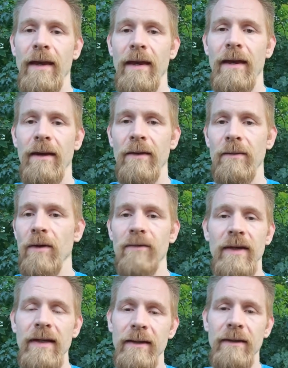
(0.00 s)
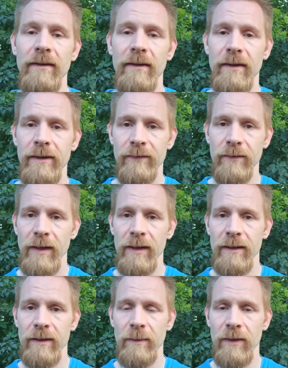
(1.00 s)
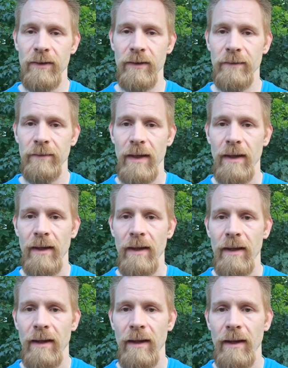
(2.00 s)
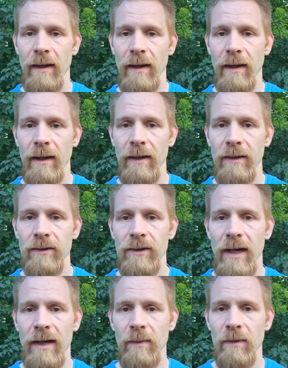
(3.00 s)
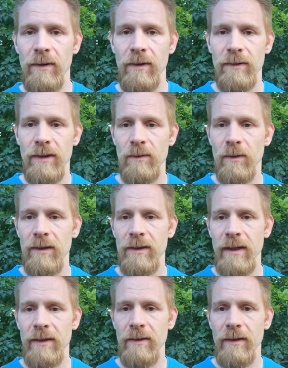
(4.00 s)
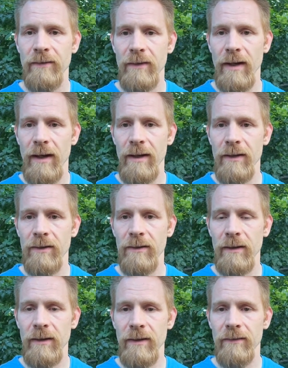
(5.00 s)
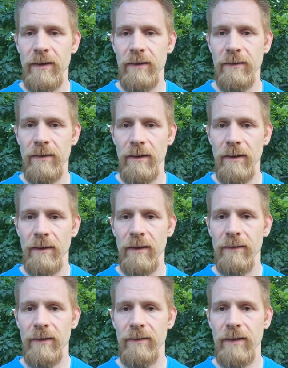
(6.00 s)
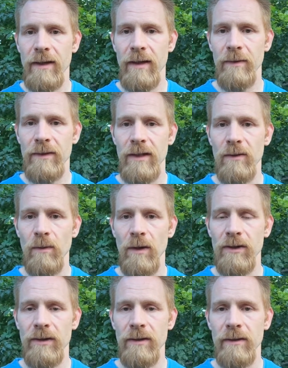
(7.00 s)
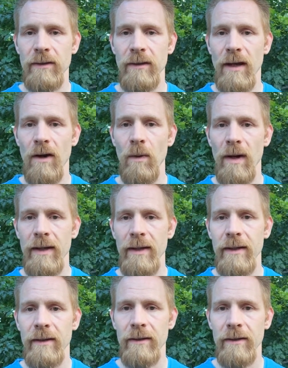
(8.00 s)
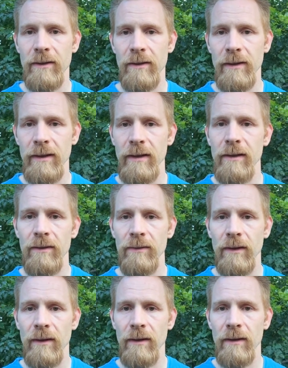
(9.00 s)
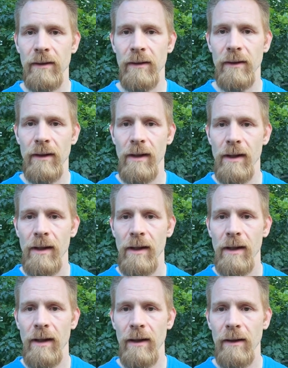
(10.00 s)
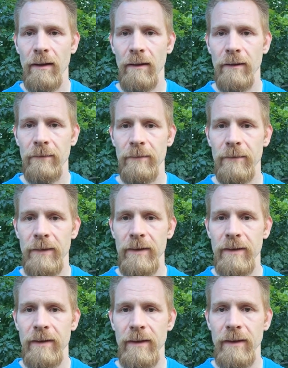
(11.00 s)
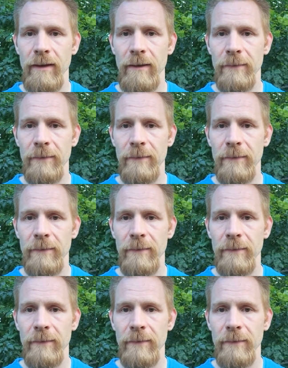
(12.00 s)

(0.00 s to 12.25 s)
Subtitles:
of any variety especially. And Jack Bordeaux says, what state do you live in? I currently live in Utah, and I've lived in a couple states, Washington, Hawaii, currently in Utah. Let's see.